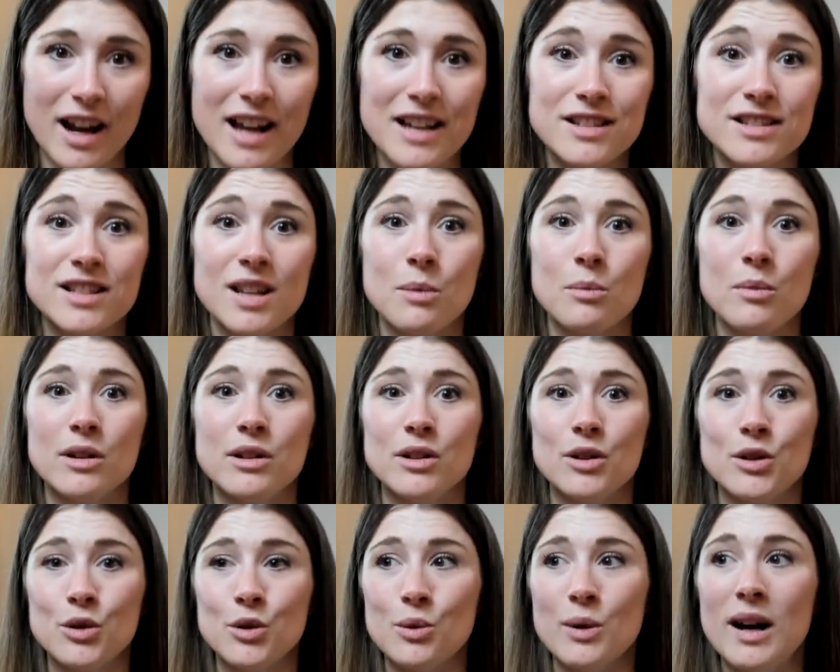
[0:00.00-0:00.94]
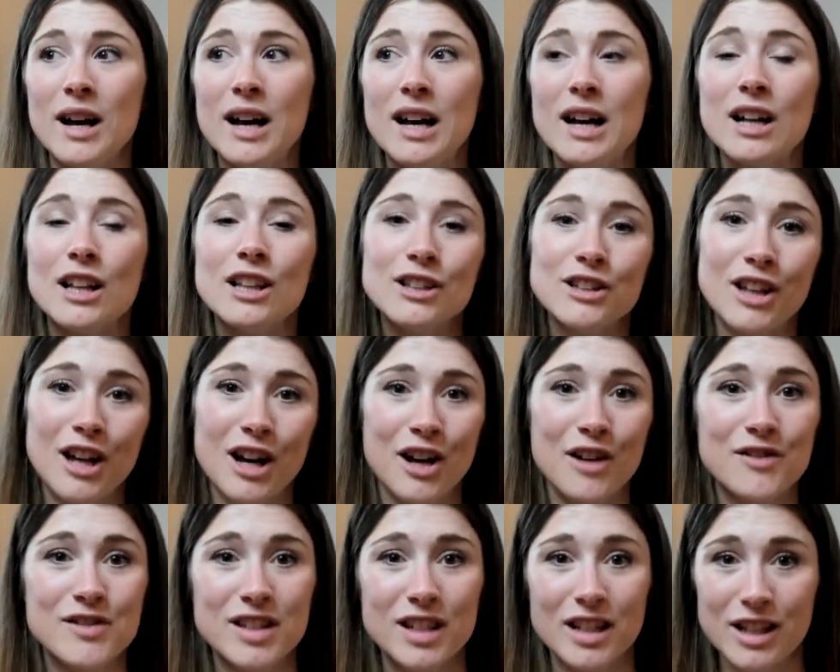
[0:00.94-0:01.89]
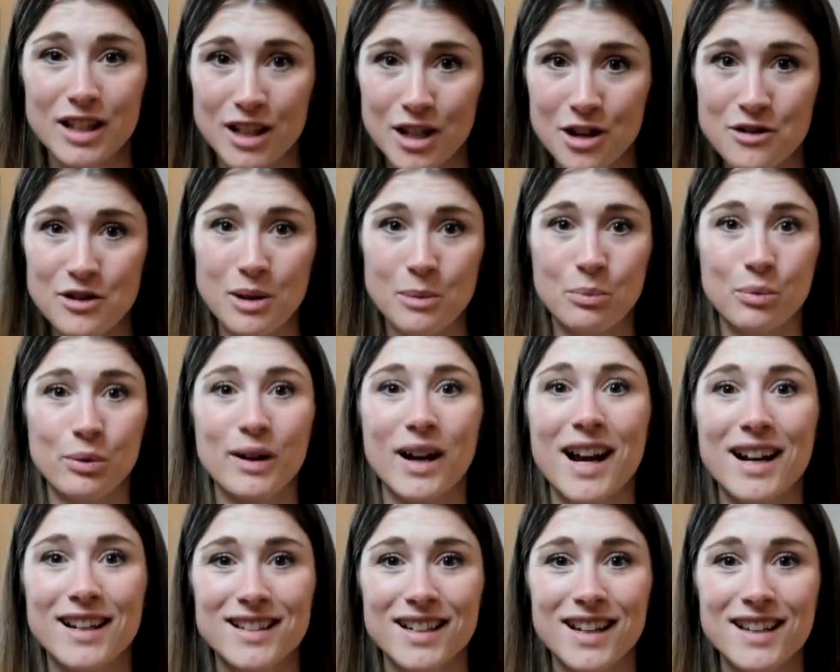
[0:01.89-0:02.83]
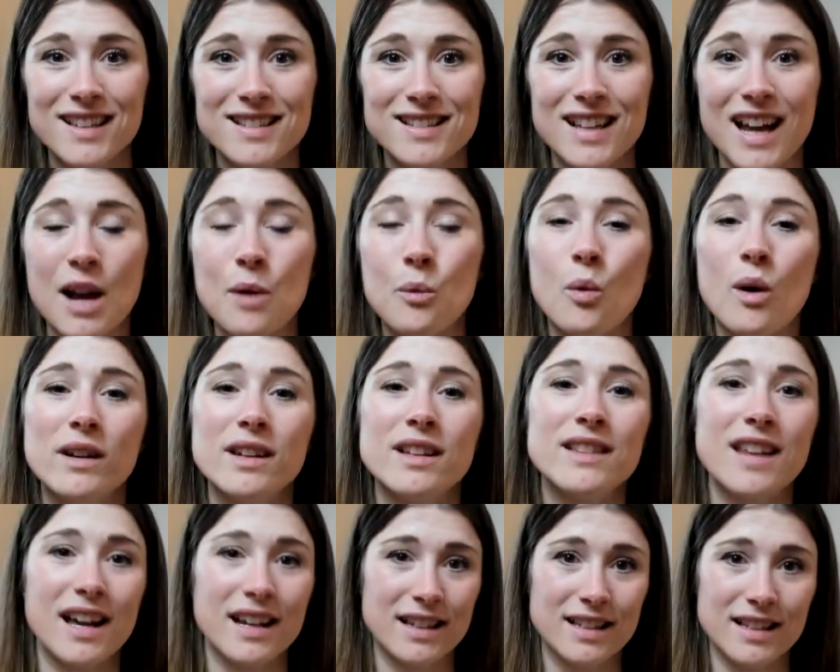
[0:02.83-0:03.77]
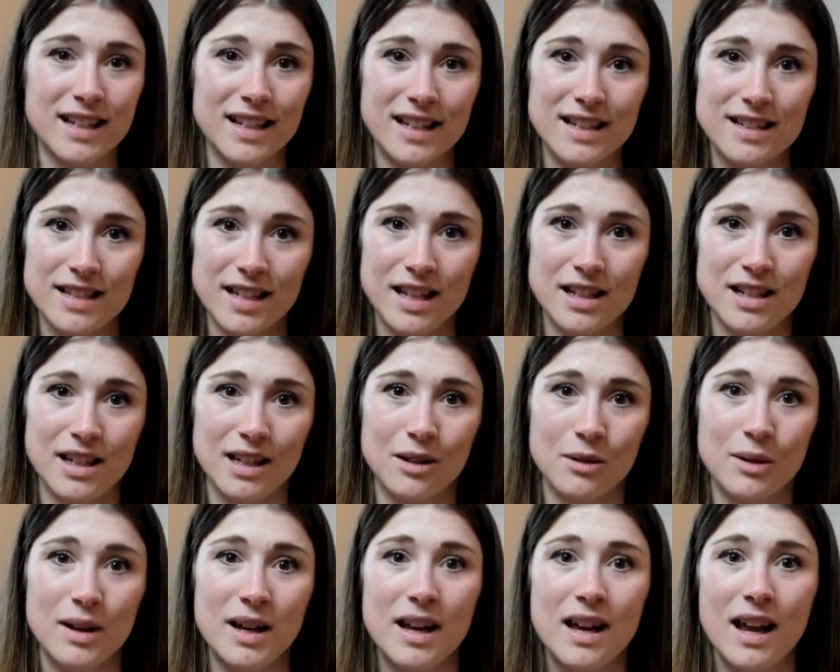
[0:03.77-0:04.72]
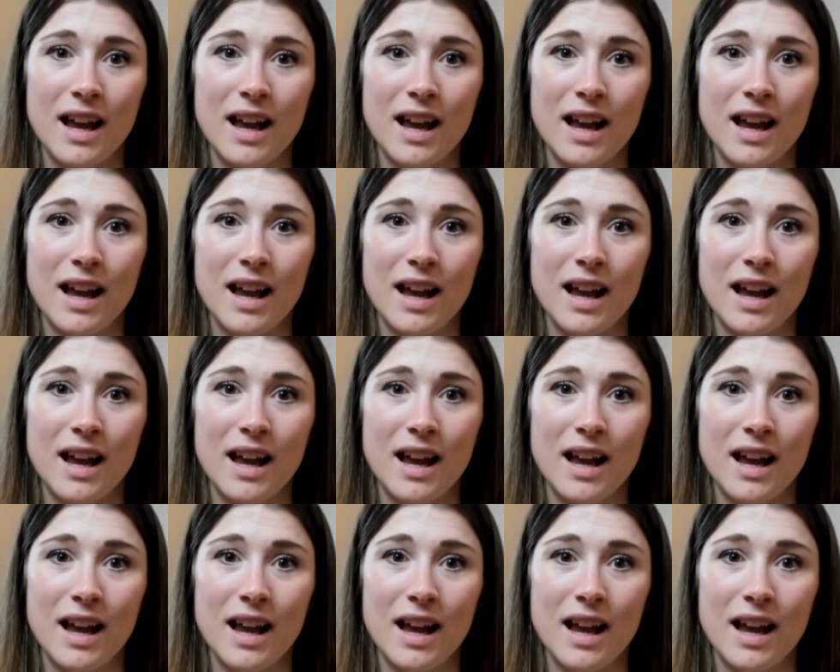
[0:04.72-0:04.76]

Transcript: as someone who loves yoga practice. I wanted that to continue.